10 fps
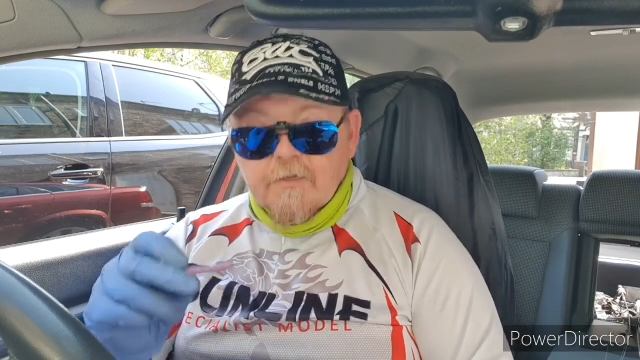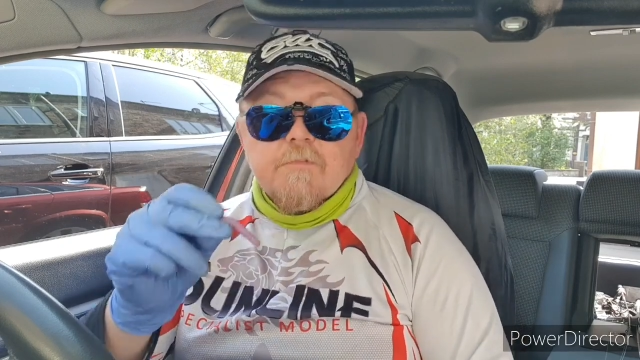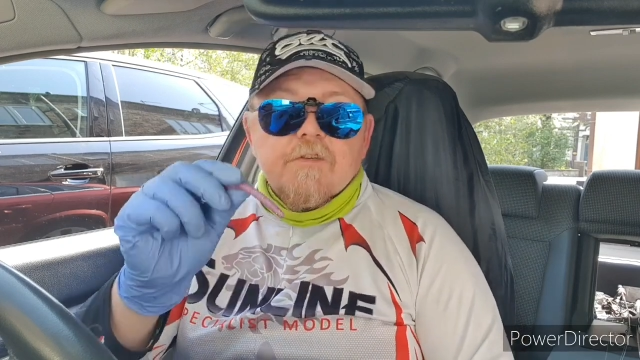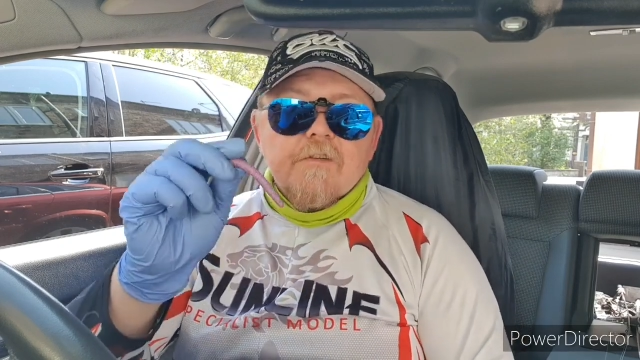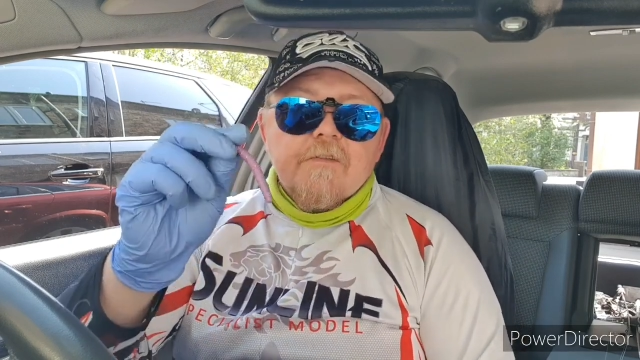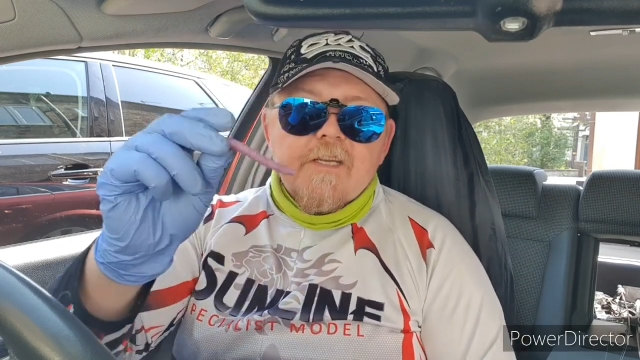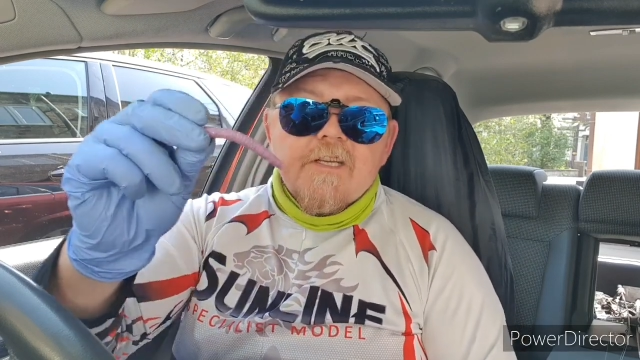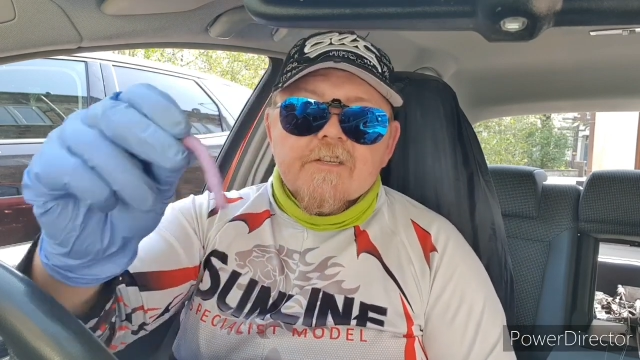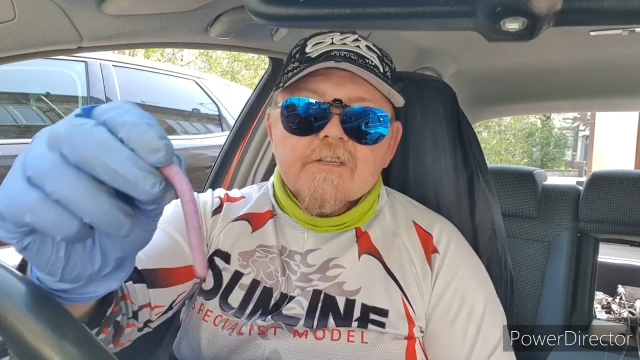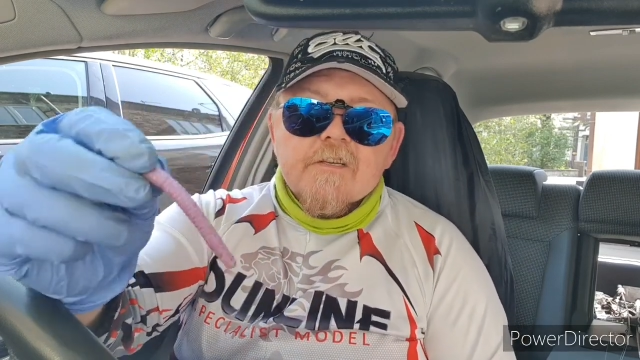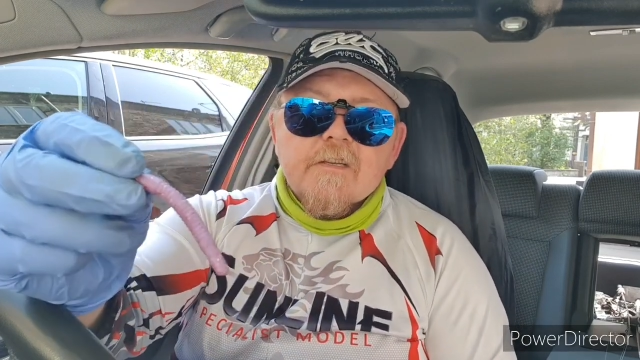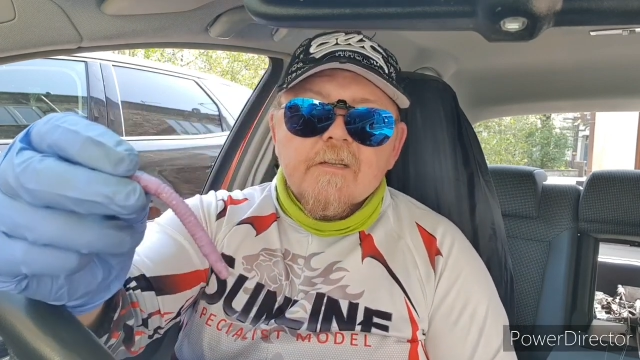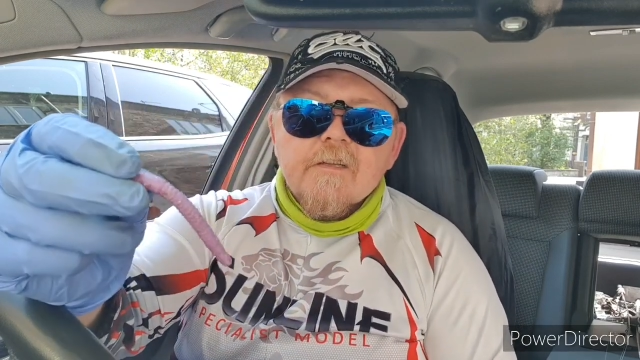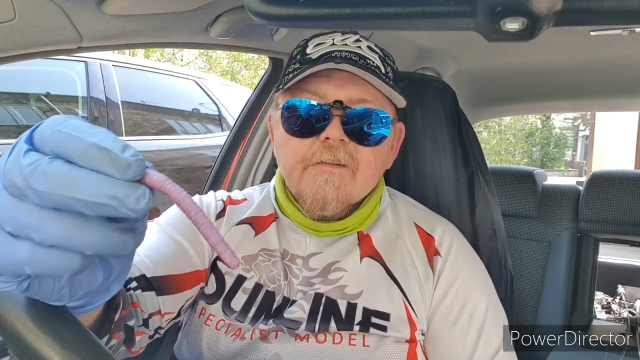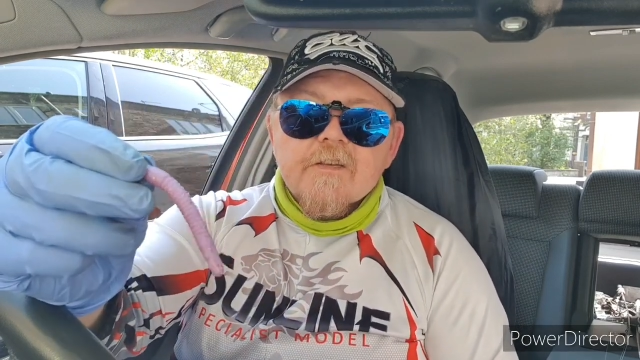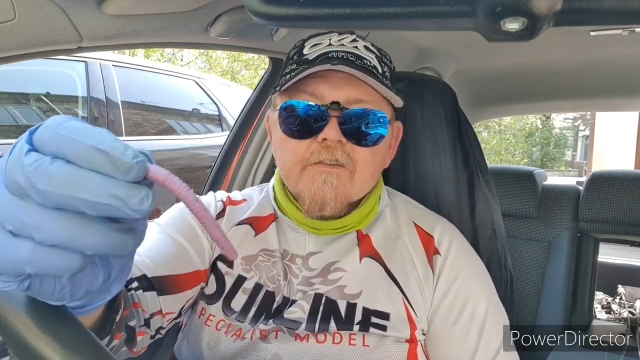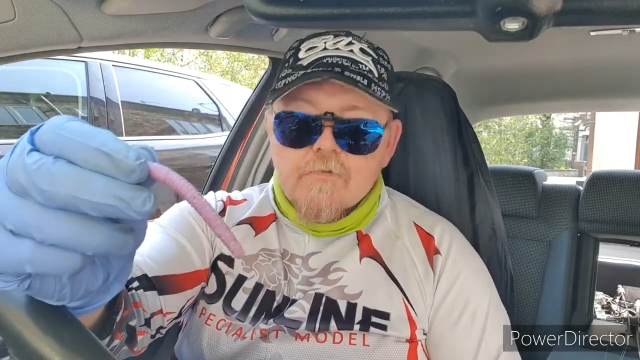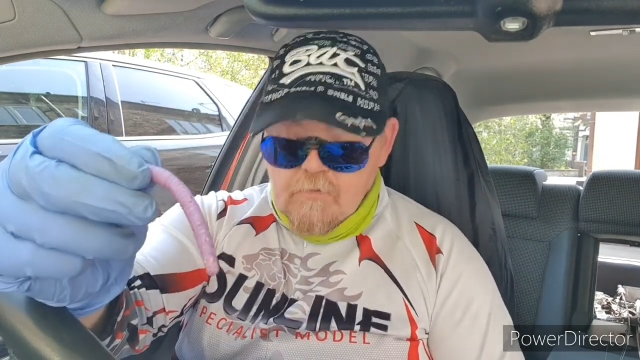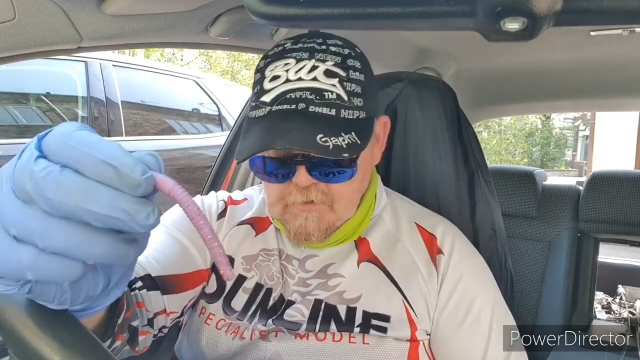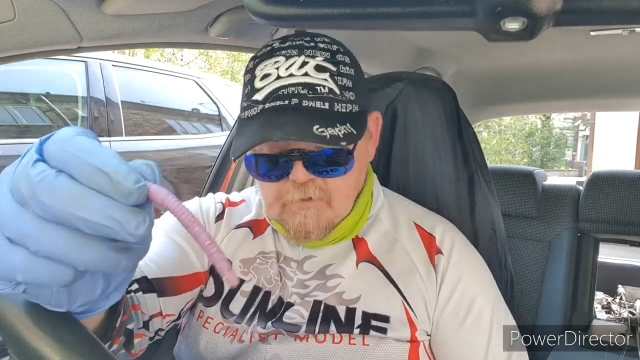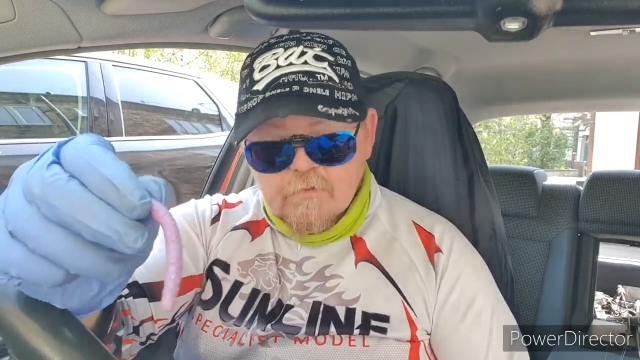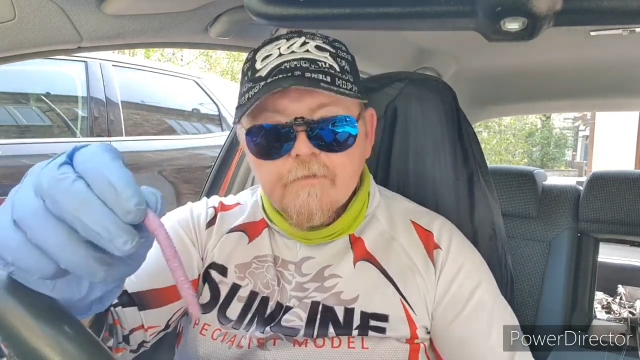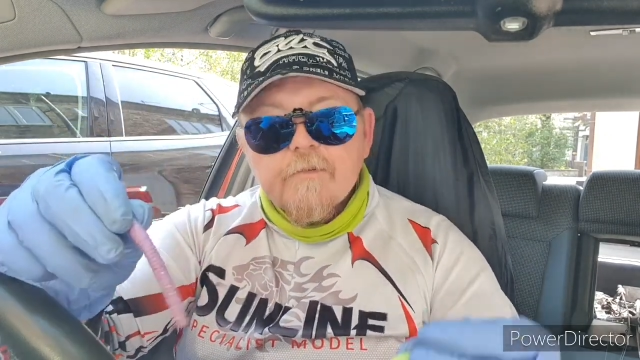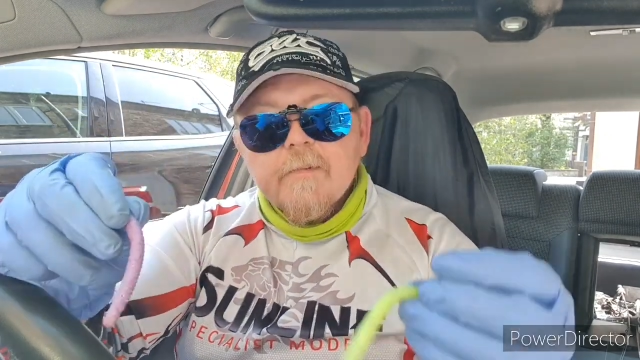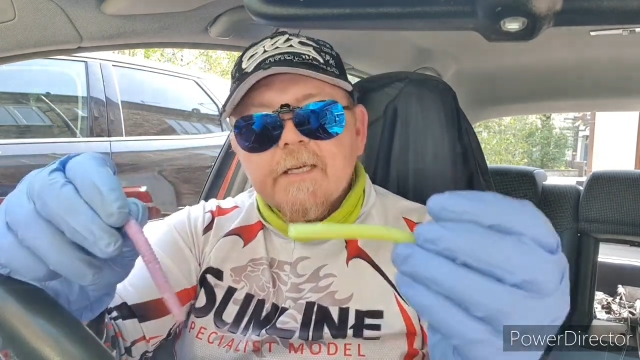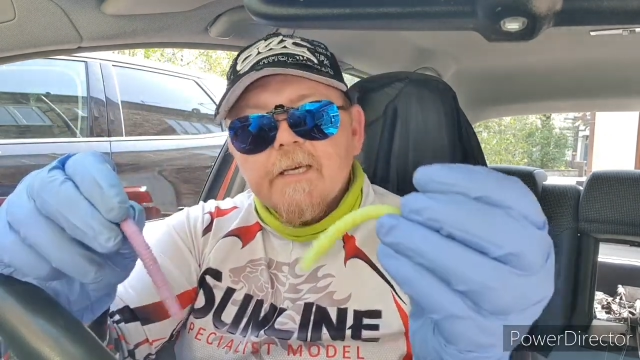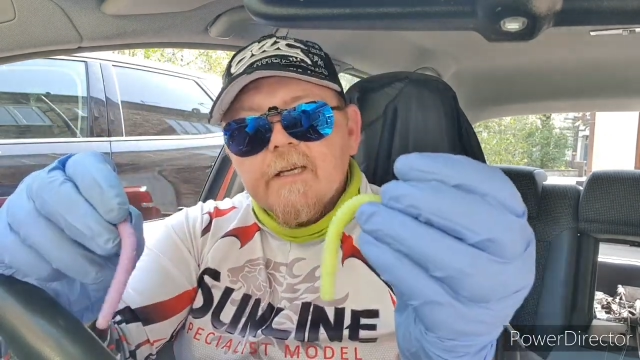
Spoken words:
him to do this sort of colour for me,